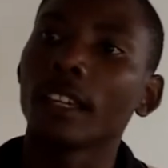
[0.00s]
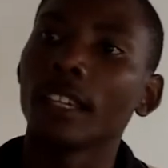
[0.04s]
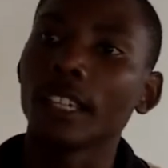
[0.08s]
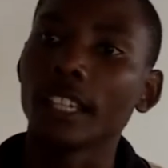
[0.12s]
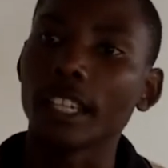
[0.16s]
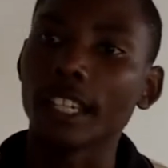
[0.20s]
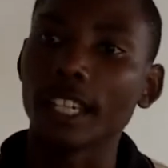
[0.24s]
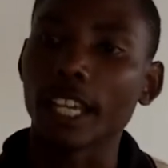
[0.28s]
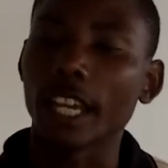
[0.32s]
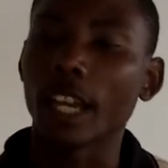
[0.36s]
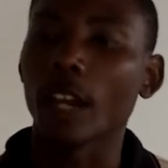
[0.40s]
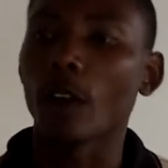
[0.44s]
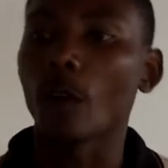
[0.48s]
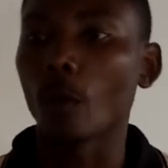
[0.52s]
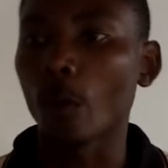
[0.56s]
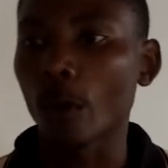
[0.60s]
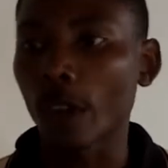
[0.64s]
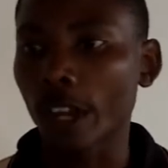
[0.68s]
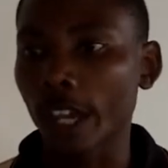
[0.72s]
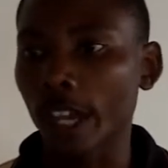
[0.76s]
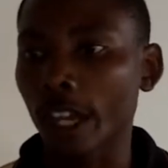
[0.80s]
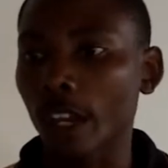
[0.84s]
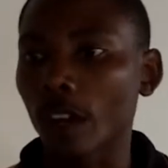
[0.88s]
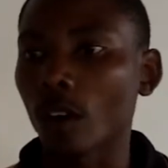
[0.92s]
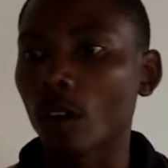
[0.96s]
in a
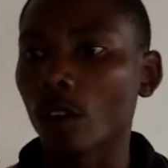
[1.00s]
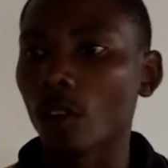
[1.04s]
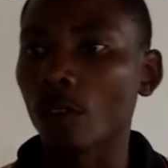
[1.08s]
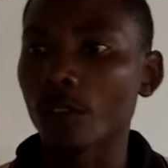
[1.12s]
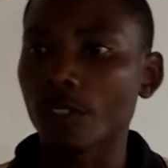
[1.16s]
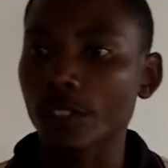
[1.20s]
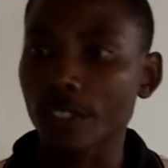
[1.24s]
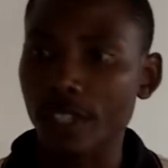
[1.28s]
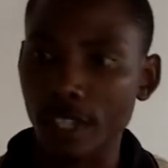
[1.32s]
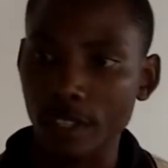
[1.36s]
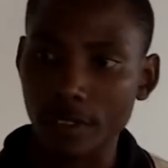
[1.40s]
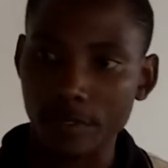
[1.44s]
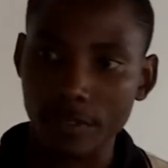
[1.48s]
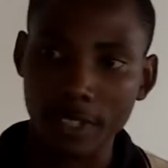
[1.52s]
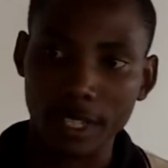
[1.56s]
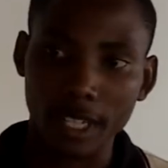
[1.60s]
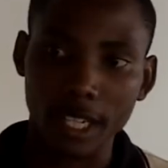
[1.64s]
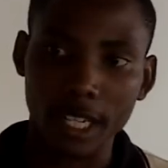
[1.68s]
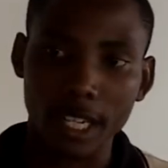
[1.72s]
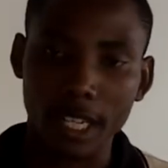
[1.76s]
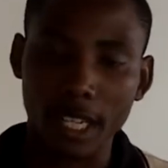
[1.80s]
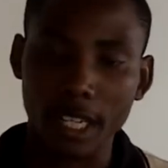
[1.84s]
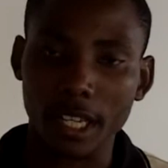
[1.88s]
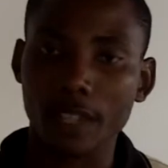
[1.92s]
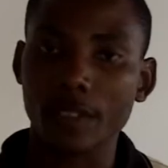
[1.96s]
way of
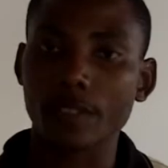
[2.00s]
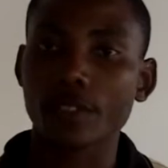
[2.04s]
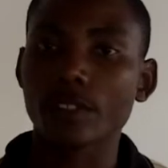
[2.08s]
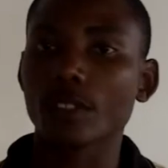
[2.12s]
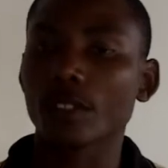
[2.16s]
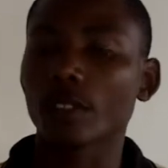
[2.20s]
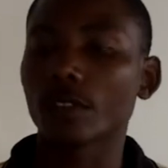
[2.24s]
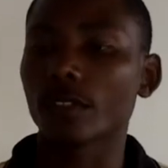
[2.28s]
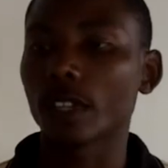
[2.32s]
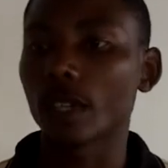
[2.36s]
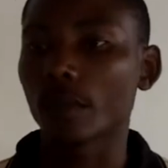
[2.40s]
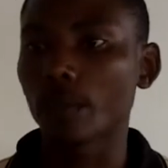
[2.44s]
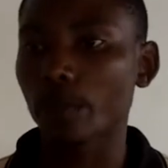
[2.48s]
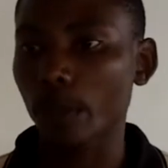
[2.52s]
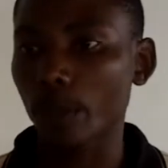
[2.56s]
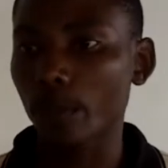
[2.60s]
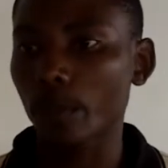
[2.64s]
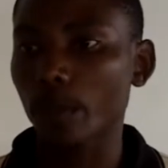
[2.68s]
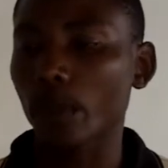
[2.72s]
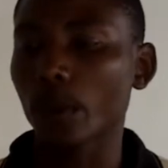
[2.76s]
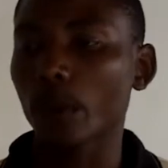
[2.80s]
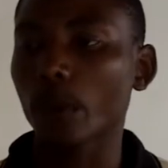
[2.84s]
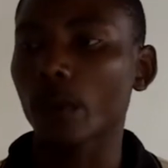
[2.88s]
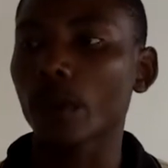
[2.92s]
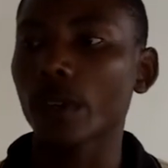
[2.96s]
saving lives of the
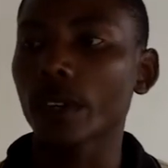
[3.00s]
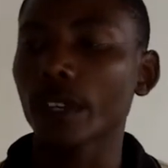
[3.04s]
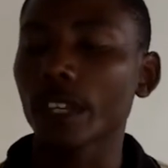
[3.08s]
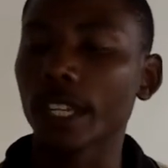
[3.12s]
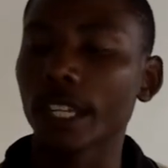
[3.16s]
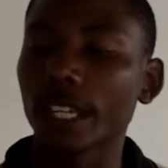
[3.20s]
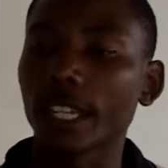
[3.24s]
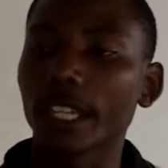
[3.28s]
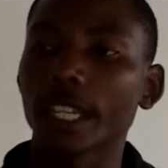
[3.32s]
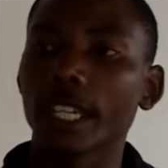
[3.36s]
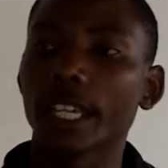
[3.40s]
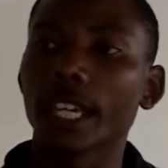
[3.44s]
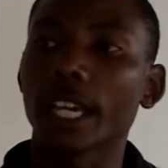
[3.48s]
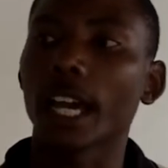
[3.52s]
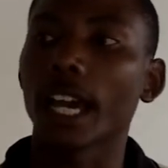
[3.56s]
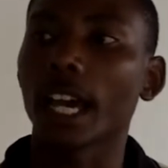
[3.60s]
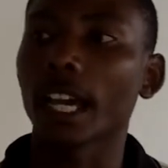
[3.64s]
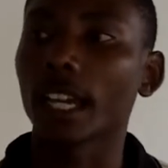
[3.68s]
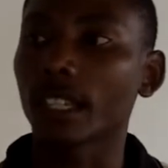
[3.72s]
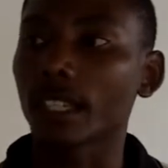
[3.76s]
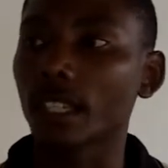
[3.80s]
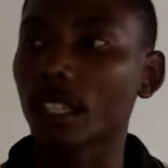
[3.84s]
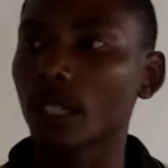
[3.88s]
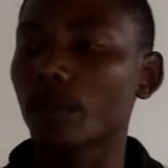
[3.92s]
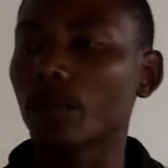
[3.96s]
people in the
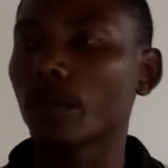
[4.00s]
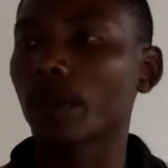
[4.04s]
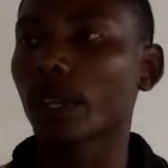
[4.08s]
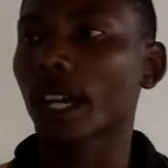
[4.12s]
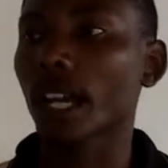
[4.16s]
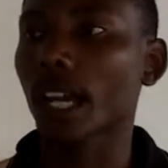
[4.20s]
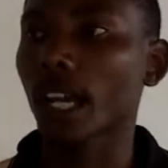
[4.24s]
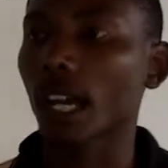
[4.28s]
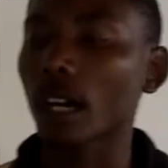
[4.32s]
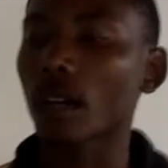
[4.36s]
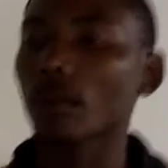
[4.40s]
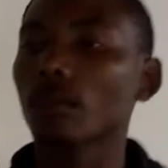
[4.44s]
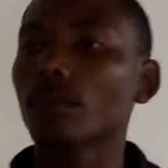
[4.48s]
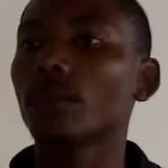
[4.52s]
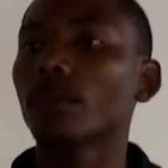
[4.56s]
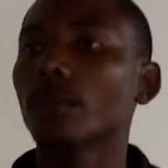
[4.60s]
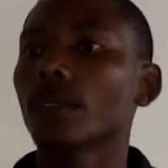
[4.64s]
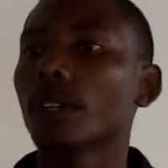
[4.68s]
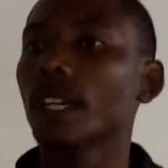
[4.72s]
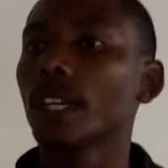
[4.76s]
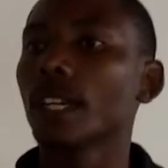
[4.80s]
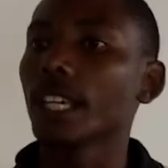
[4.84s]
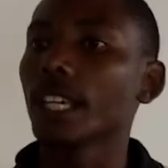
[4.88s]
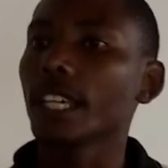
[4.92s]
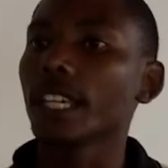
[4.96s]
IDP camp
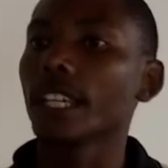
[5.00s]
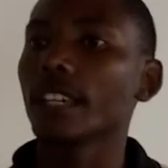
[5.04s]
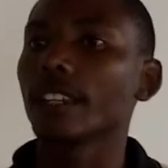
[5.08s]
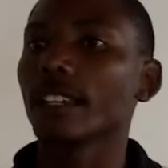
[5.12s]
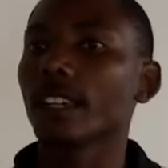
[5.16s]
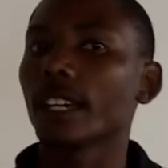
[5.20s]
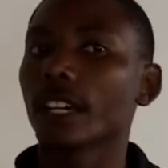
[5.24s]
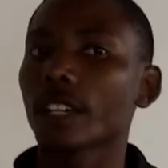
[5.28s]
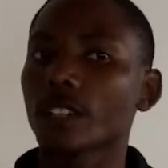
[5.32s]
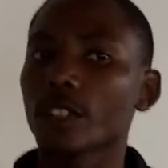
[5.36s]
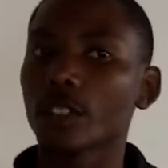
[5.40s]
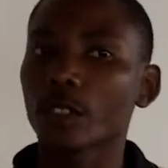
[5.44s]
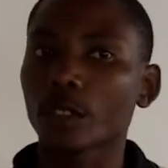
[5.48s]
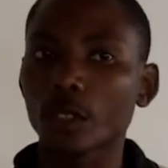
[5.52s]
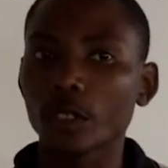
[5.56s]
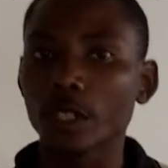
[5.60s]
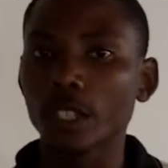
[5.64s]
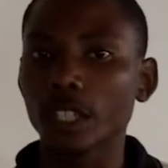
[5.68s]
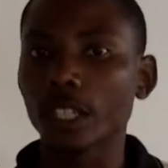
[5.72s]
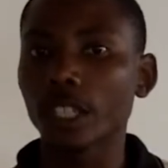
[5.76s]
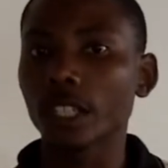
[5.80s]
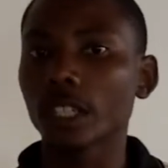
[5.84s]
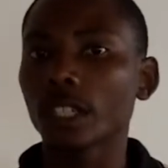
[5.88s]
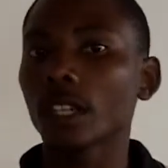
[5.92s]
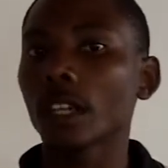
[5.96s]
in
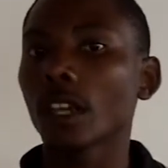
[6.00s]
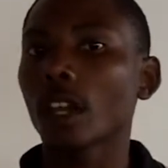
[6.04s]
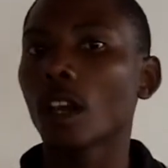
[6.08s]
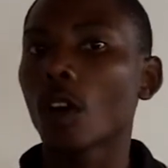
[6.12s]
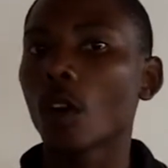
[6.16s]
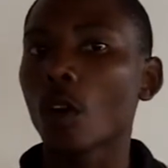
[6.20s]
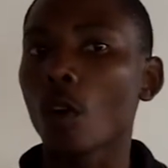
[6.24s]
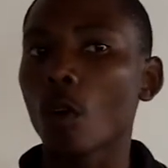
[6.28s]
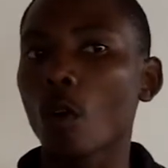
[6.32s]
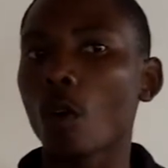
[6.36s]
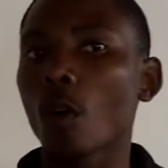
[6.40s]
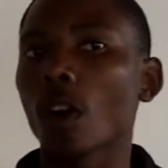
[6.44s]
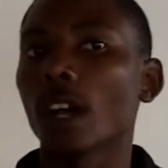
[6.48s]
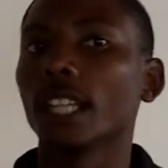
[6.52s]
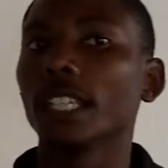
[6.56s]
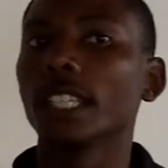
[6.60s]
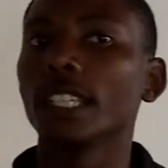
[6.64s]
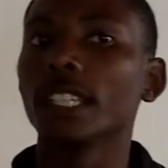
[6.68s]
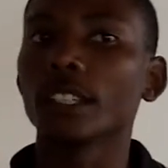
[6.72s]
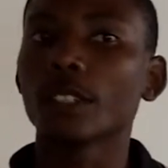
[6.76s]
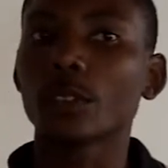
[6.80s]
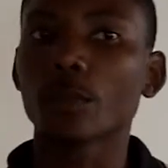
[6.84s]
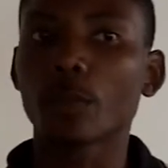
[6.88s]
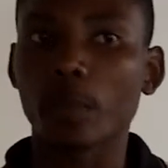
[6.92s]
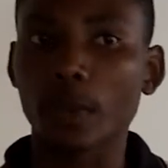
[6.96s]
Acholi who are
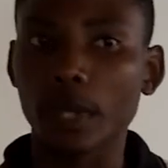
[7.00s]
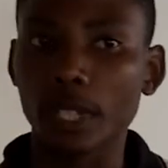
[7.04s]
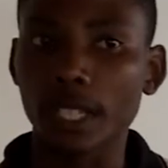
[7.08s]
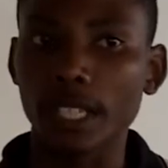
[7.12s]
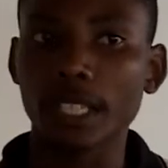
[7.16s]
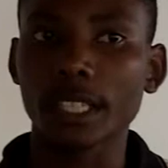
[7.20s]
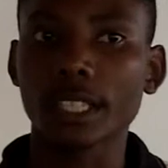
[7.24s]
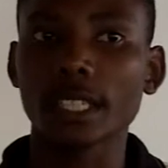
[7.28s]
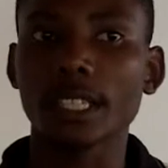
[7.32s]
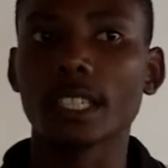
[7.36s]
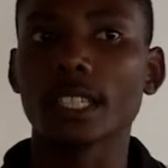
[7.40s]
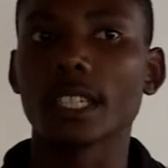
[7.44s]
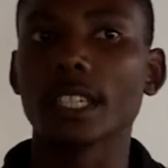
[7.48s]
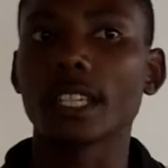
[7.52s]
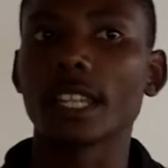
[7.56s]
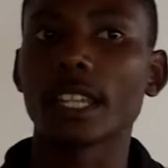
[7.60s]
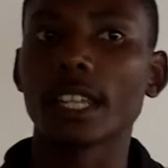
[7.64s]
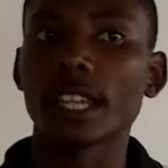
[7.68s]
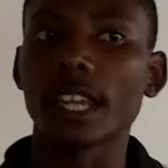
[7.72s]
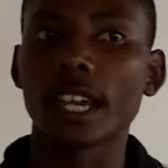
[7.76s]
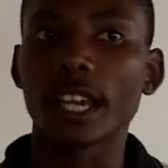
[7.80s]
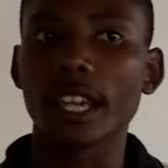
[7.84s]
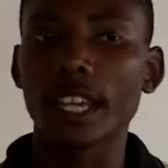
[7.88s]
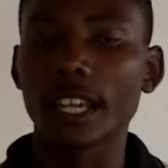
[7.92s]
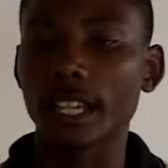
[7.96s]
displaced in
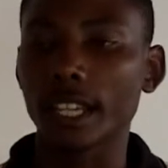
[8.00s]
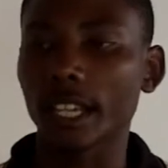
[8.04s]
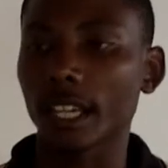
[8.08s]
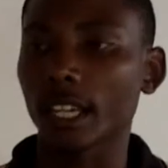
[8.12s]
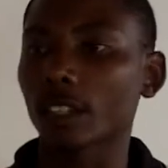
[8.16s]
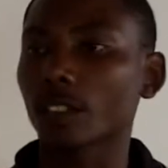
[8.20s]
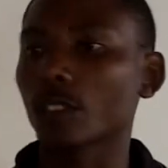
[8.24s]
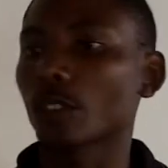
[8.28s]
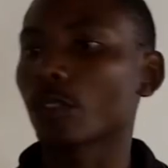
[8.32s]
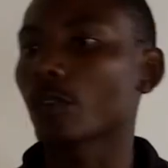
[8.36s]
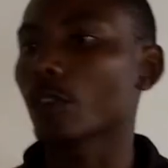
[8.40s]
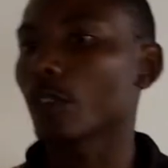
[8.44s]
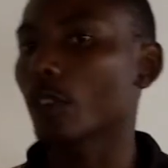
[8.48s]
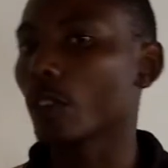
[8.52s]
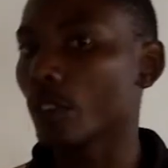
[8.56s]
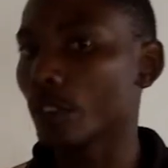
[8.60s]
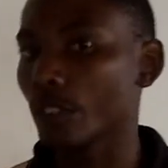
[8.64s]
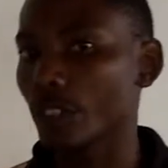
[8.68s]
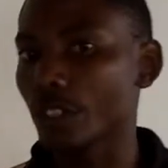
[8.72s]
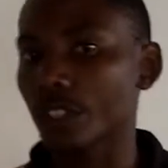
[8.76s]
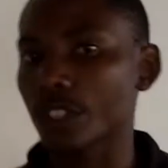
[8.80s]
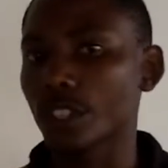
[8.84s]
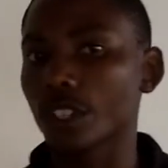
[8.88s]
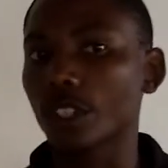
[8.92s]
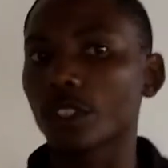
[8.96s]
their areas of
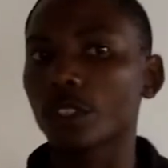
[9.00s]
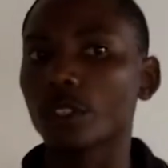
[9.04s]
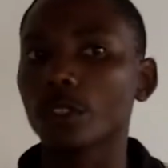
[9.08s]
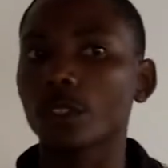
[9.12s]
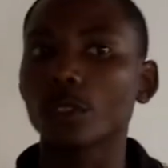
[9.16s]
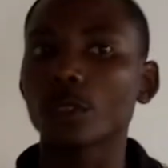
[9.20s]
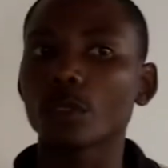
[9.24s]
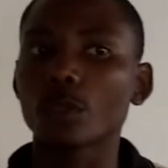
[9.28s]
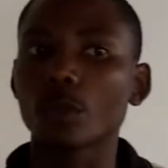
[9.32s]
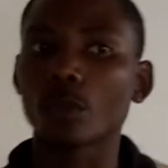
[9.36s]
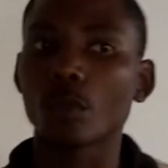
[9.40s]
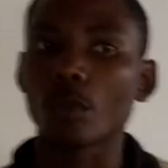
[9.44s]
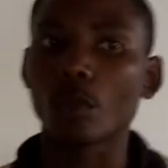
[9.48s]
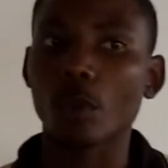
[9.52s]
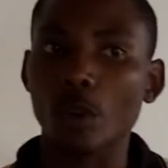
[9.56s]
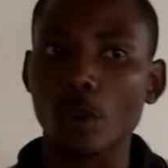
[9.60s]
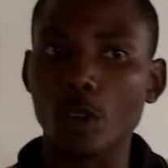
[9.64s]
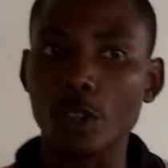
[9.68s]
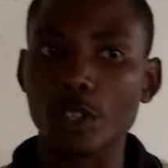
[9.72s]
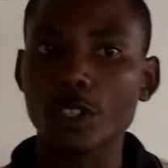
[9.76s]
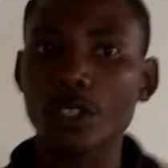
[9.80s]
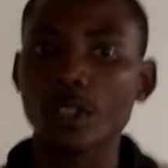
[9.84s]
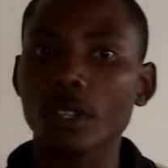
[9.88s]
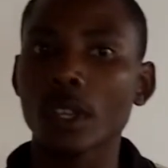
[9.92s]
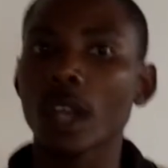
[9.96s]
origin due to
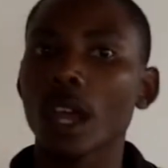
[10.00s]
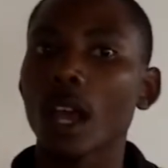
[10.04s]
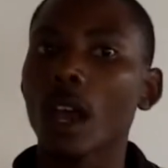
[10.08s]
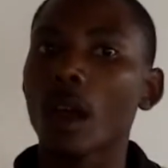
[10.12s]
wars,